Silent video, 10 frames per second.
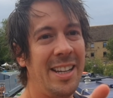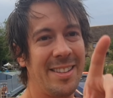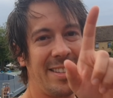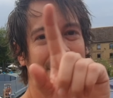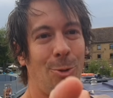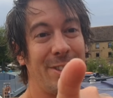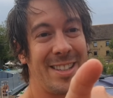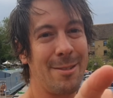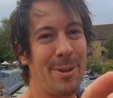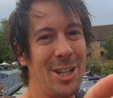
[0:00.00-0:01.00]
This is what this
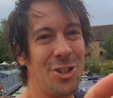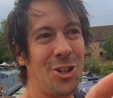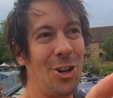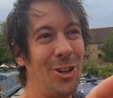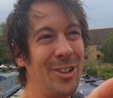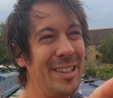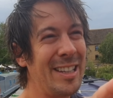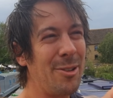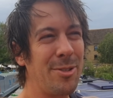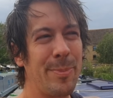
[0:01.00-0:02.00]
is being shot on, and
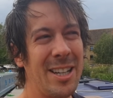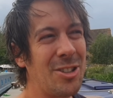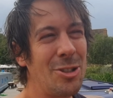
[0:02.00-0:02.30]
that was about